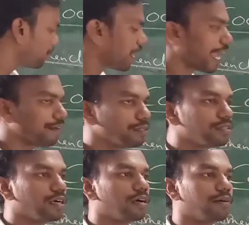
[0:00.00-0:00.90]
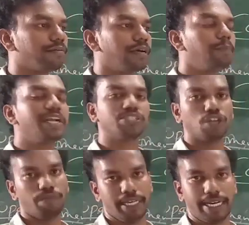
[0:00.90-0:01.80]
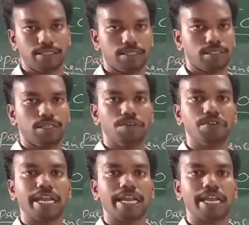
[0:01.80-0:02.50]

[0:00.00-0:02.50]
are having repetition of ligands, so